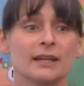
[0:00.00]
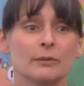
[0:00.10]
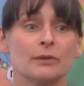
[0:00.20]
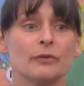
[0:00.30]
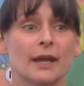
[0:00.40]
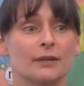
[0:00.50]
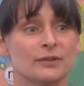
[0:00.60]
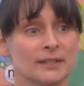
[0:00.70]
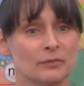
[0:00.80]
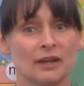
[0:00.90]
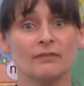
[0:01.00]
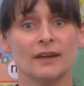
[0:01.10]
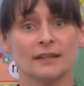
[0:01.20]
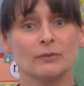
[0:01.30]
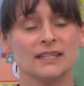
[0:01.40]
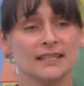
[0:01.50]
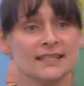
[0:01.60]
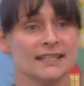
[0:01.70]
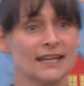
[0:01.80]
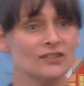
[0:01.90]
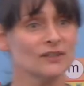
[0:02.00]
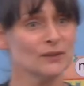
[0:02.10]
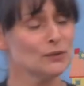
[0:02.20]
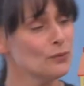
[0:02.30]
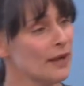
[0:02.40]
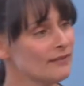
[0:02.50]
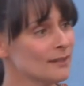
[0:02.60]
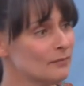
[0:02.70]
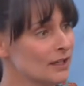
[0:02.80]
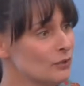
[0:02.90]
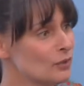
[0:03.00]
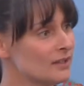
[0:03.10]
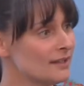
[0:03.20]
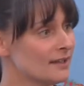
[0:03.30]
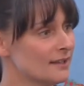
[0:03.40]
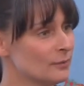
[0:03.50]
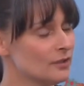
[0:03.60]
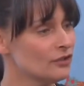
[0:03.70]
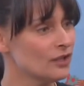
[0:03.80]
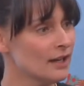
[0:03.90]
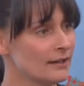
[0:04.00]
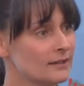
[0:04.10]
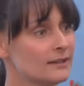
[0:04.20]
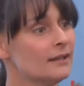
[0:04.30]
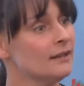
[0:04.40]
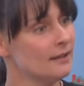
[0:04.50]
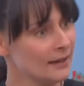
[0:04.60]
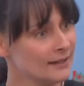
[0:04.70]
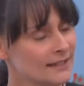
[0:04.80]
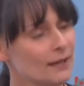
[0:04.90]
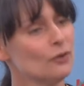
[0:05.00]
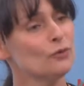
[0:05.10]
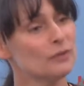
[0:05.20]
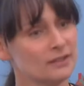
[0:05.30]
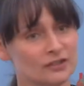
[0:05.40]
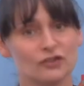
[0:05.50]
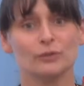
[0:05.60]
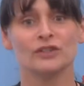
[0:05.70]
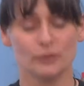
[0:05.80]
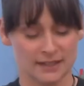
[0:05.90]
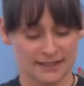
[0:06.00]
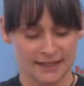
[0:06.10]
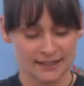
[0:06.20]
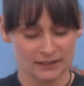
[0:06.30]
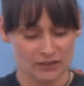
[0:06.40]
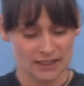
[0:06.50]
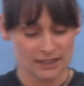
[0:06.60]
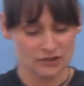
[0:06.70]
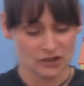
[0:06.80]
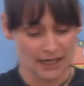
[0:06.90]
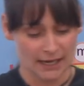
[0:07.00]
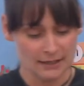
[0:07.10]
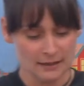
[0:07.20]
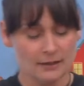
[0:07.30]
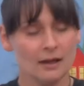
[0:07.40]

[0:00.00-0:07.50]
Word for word: that we read or something fun that we did today, just so you have something you can discuss with your child and say, oh, well, did you enjoy this activity each day?